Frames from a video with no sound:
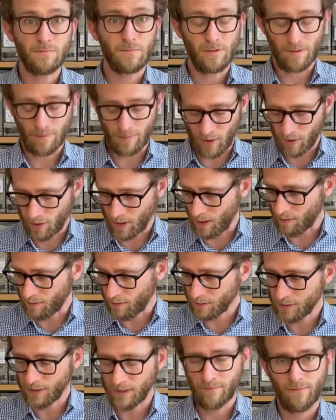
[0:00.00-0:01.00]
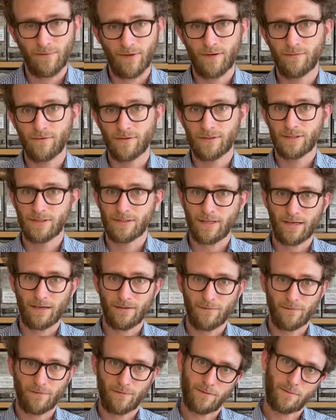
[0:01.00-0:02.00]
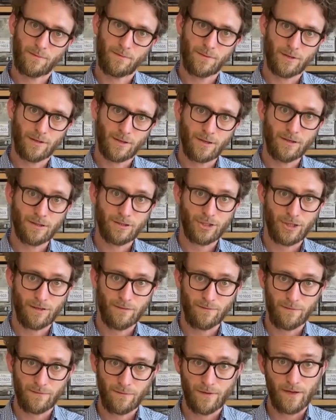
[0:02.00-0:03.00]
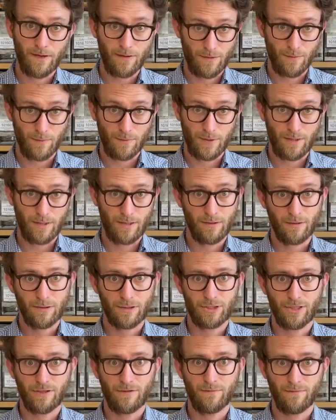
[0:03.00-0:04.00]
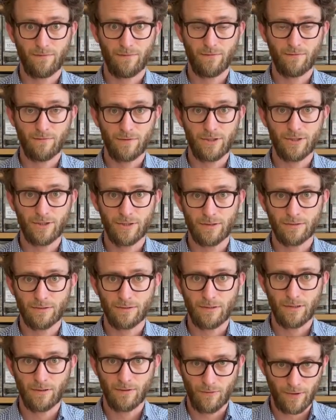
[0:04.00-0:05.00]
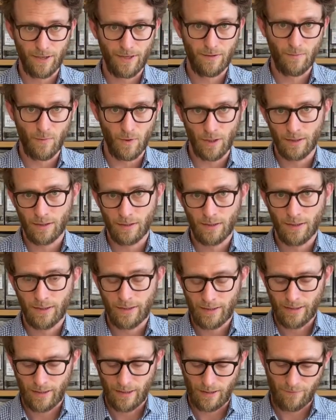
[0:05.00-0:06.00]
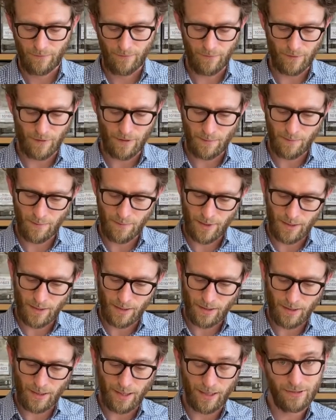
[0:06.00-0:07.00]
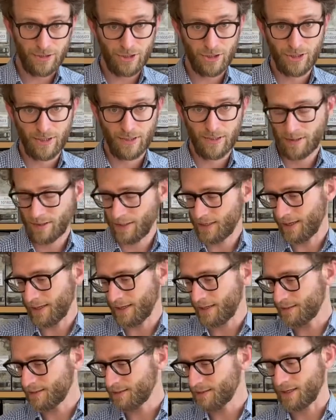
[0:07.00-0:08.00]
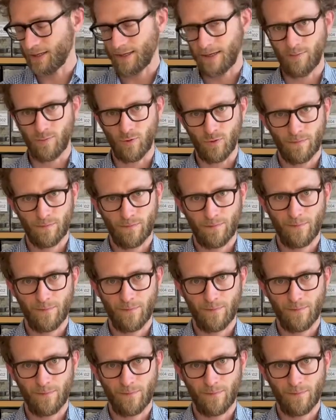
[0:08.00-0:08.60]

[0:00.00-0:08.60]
among our all-time favorites. They are from the Yirgacheffe, Ethiopia Yirgacheffe region, grade 1, from Aricha and Aramo.